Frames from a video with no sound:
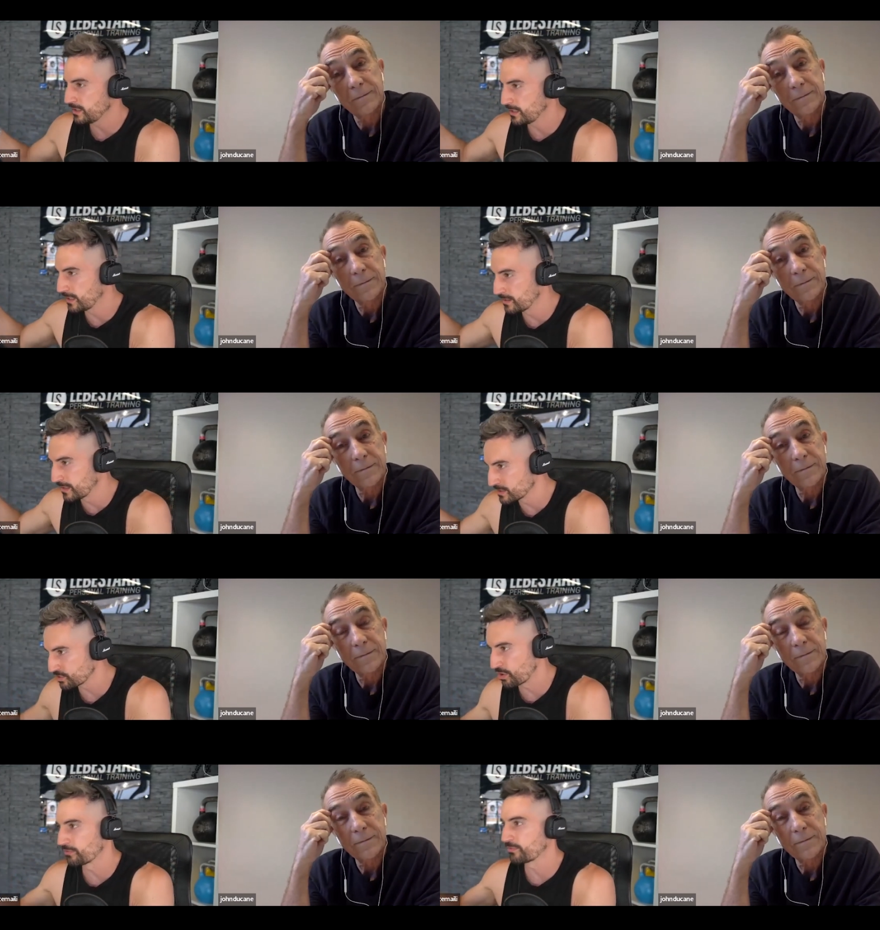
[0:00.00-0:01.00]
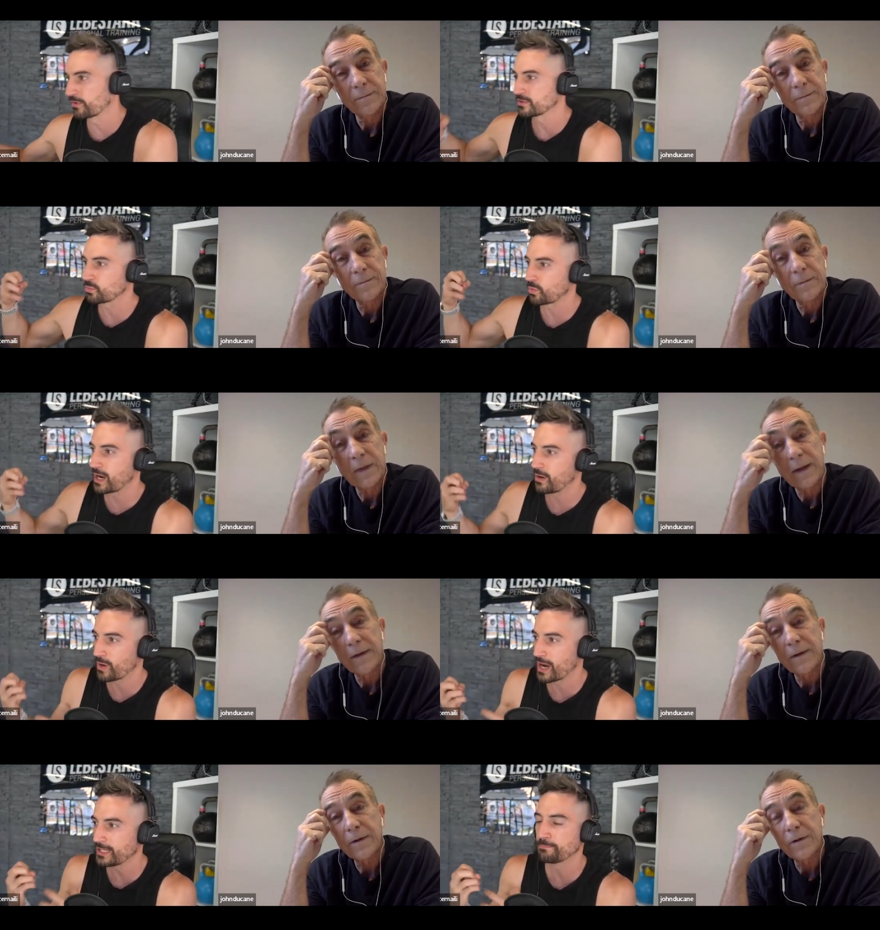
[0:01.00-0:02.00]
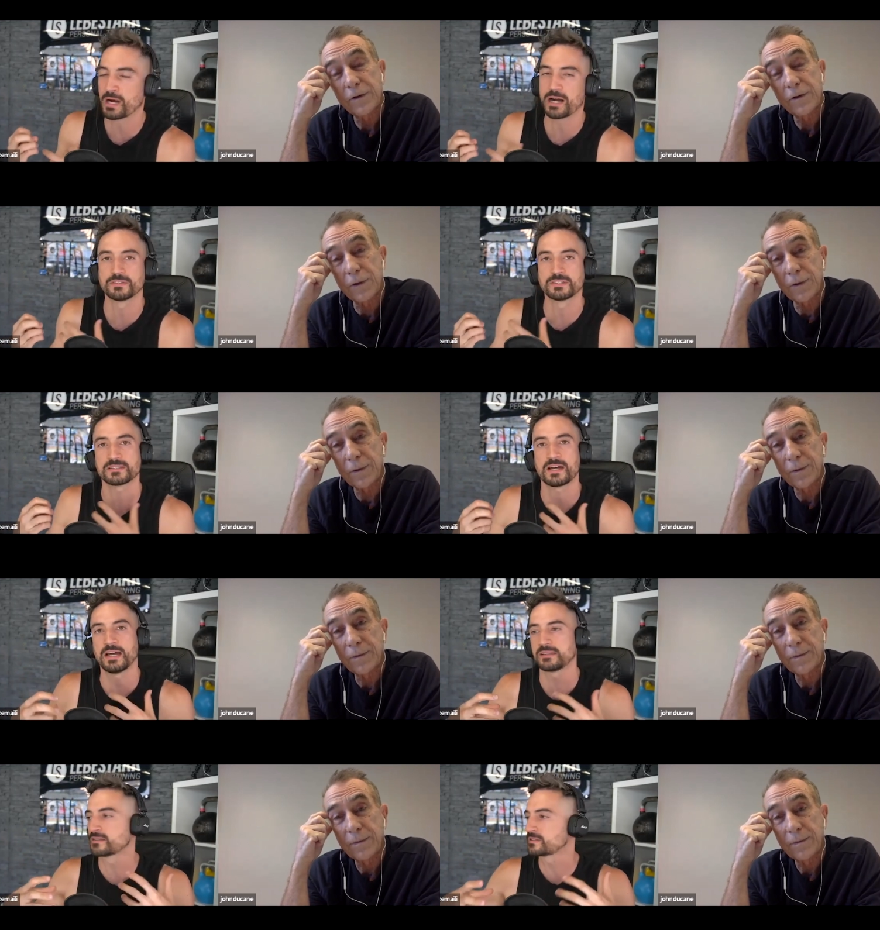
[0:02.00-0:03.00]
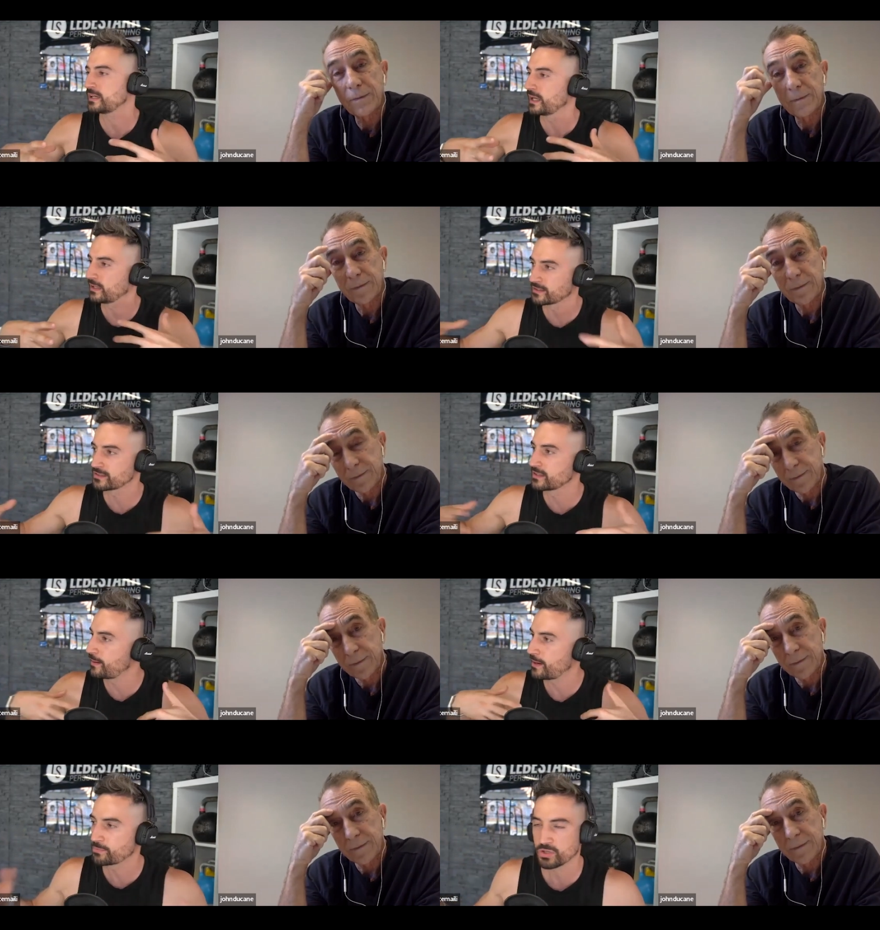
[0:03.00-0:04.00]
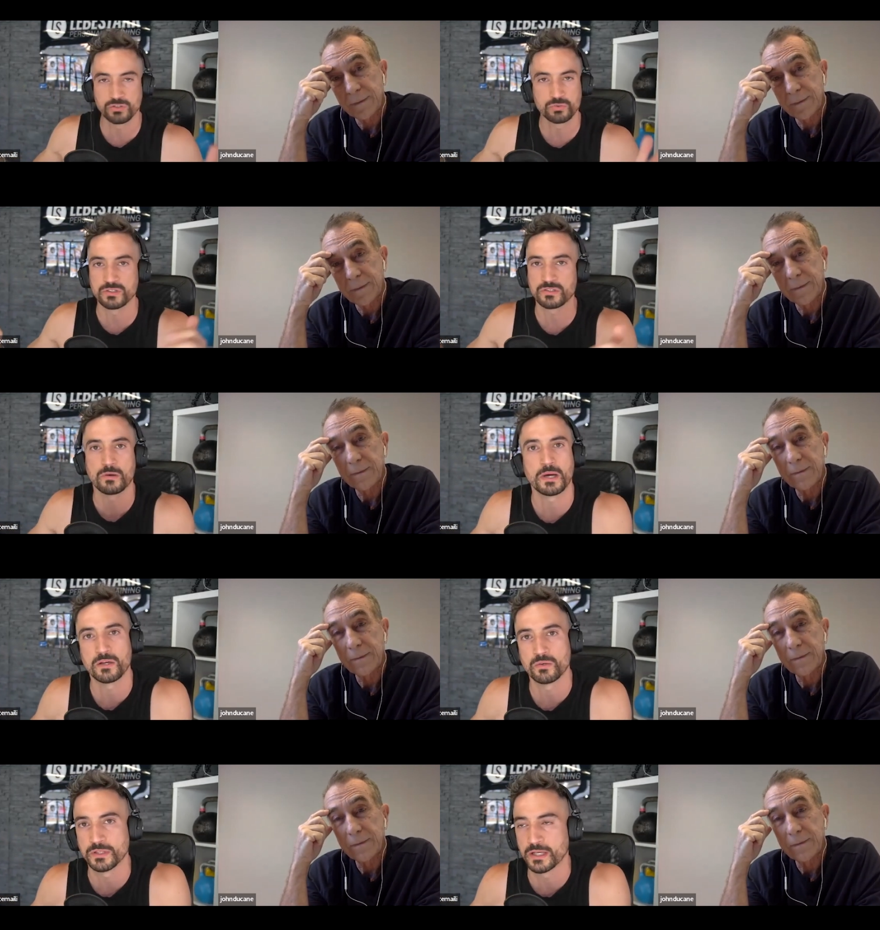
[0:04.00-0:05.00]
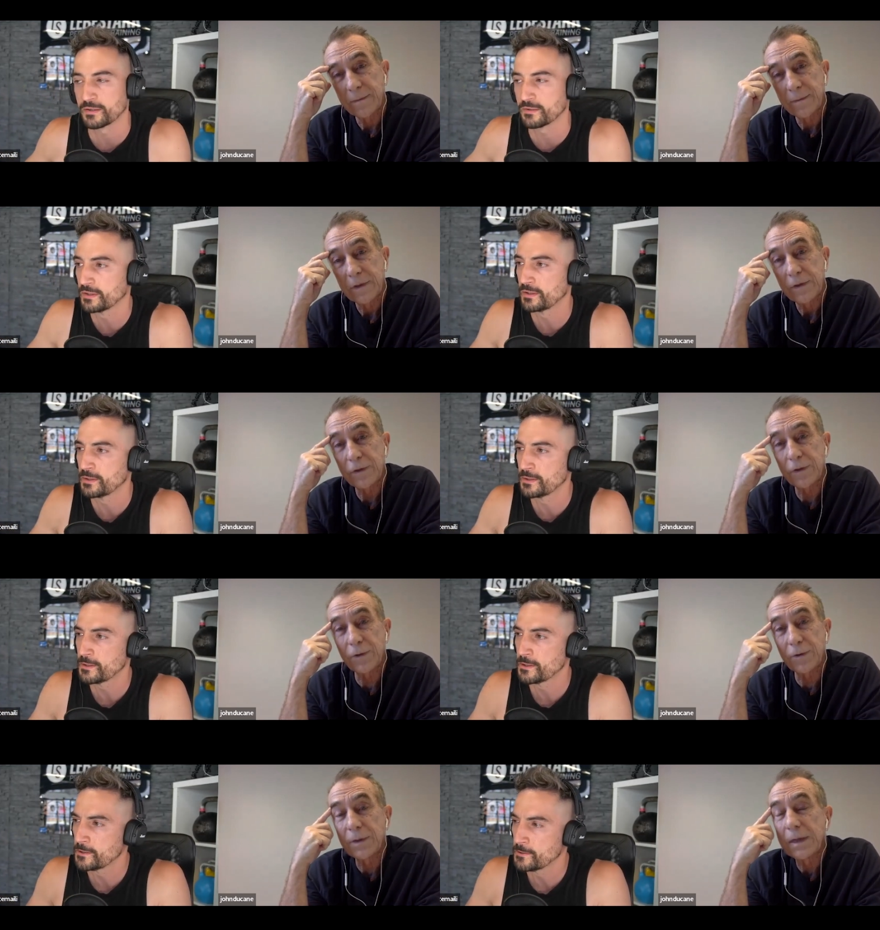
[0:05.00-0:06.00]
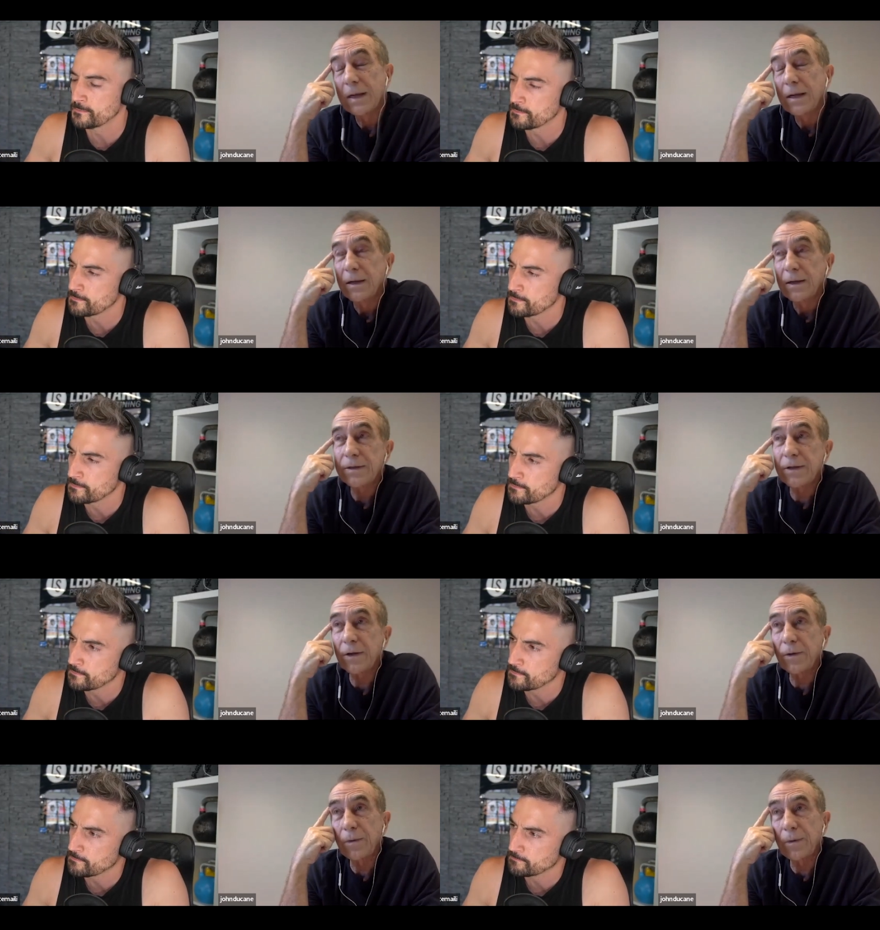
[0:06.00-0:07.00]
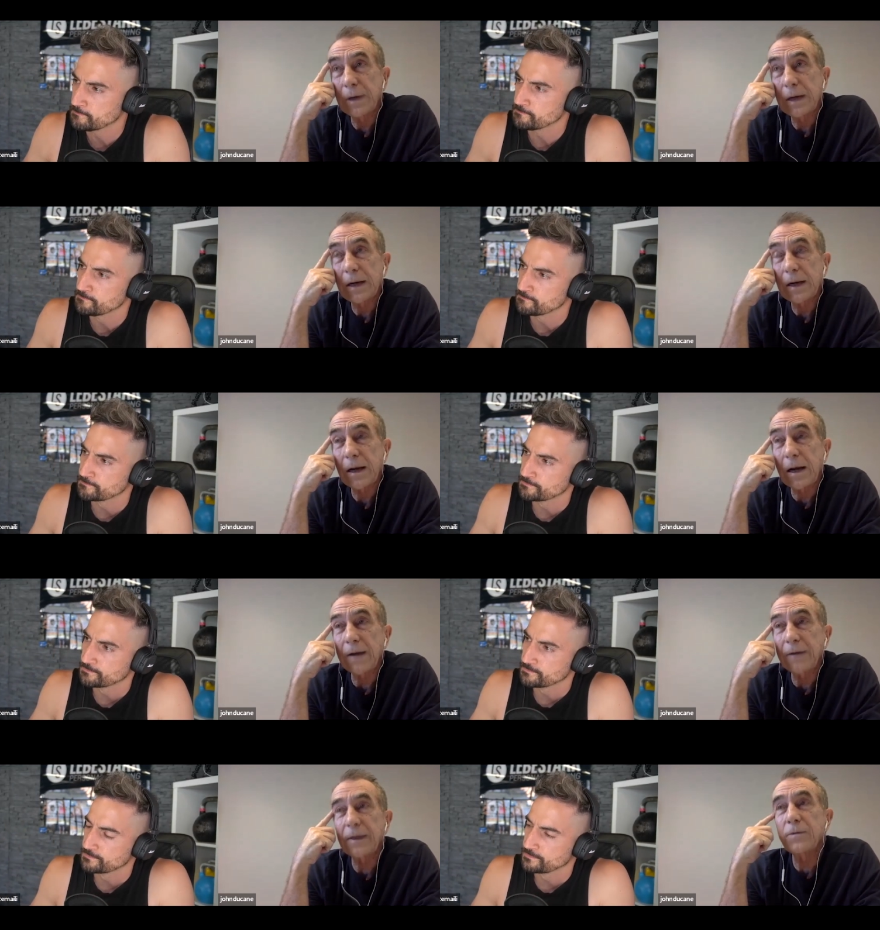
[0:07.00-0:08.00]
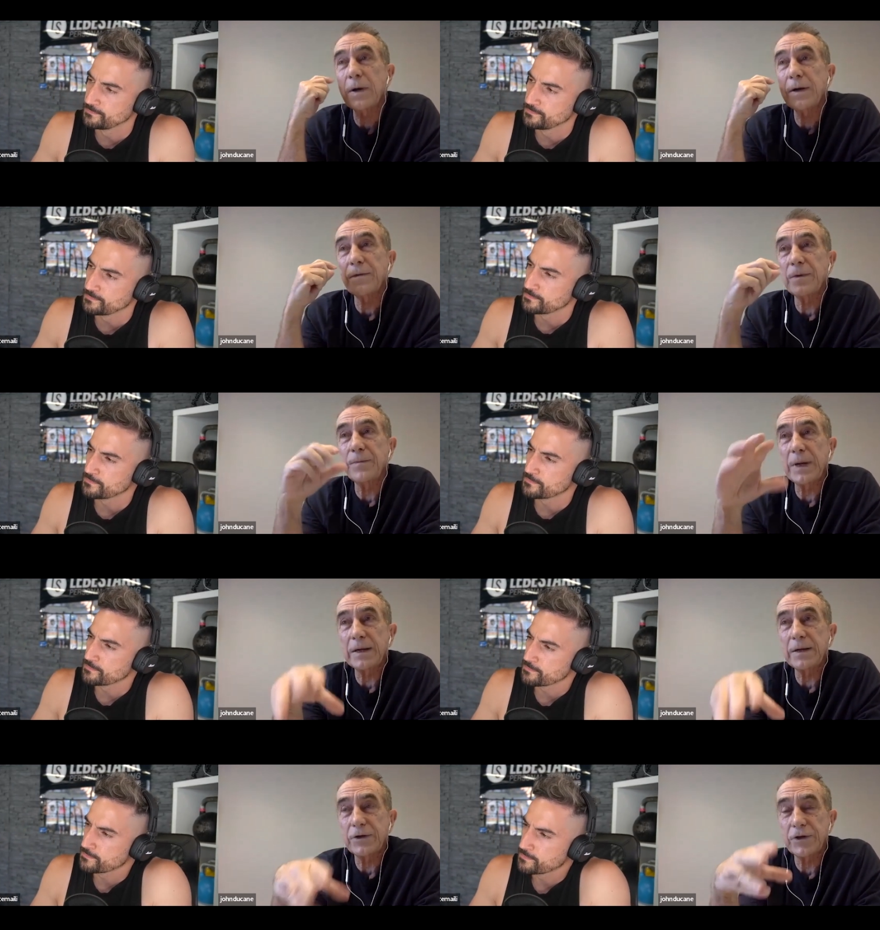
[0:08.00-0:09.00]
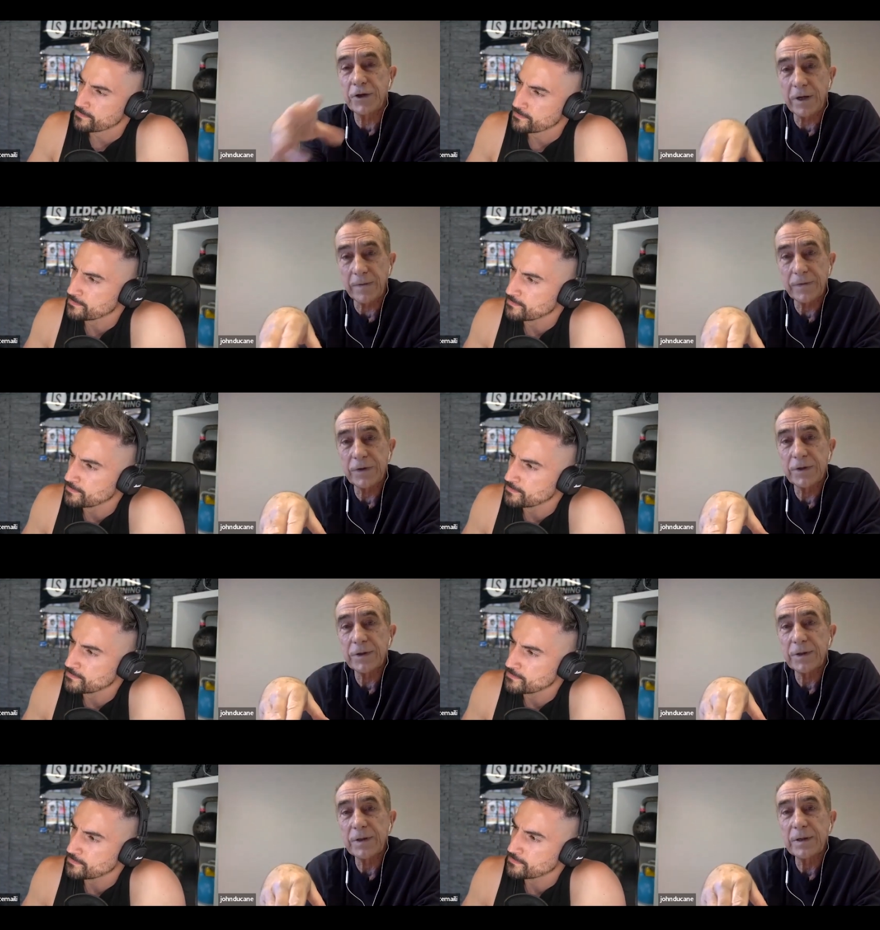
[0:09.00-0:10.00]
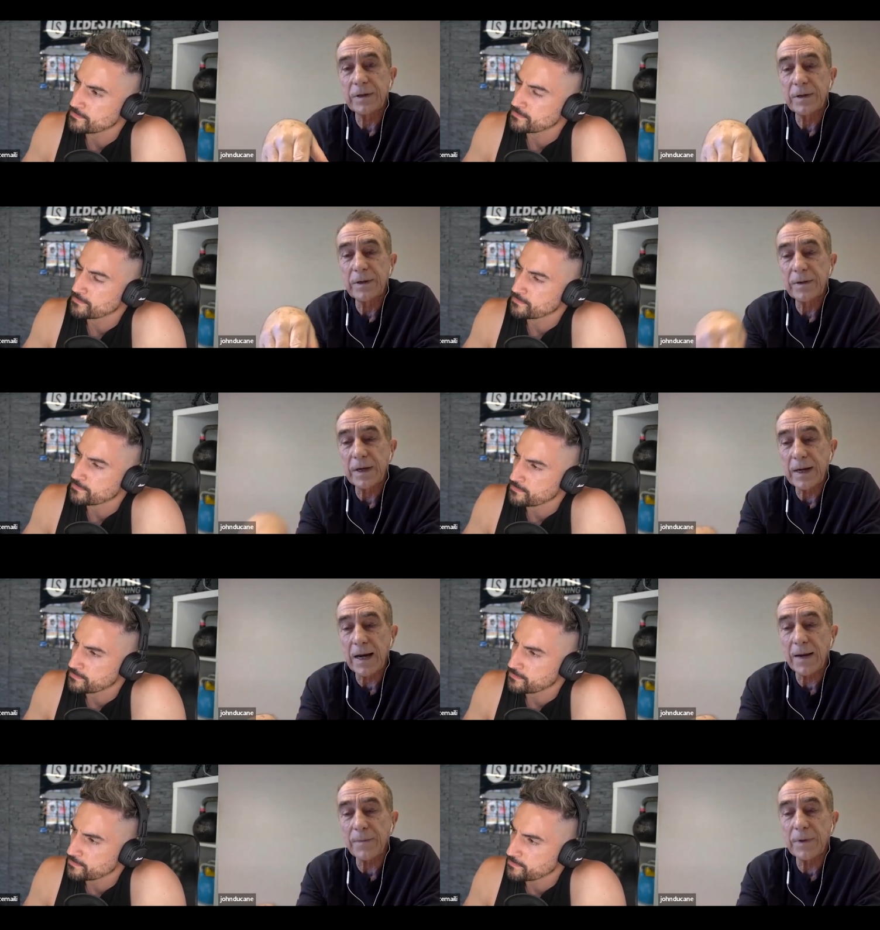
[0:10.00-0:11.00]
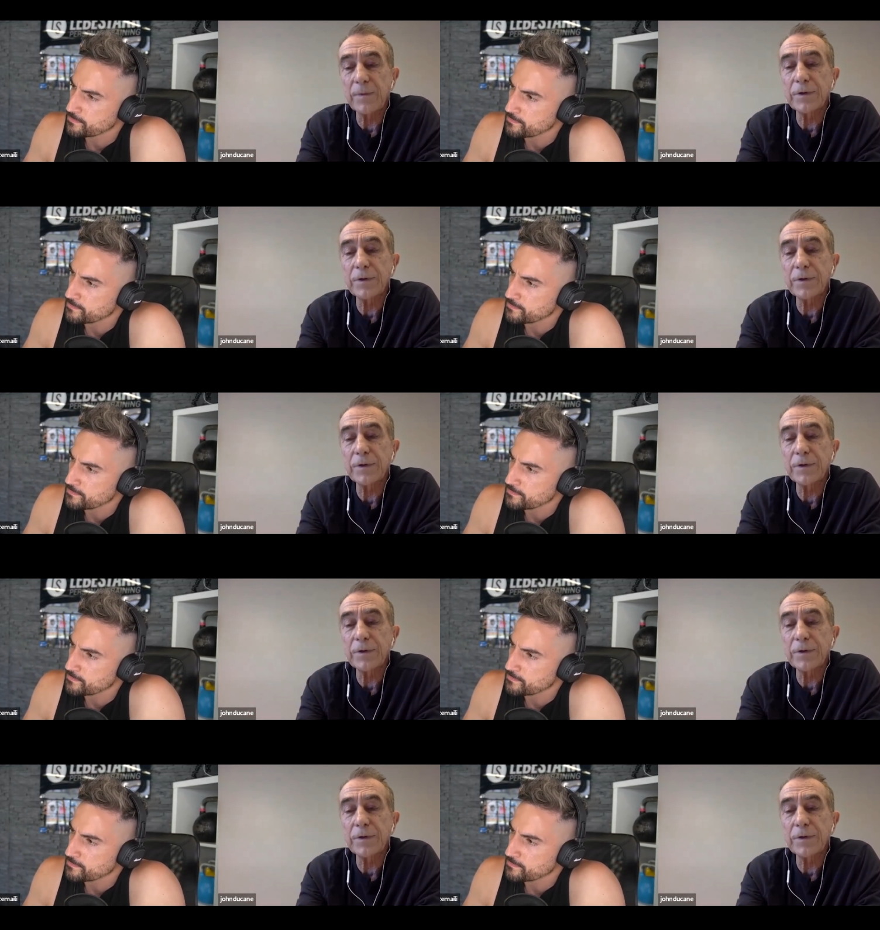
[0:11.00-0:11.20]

Speaker 1: and then StrongFirst. Why, why did Pavel sure. decide to say, hey, listen, I'm going to do this on my own now?
Speaker 2: Sure. So, I think one of the big shifts that happened. There were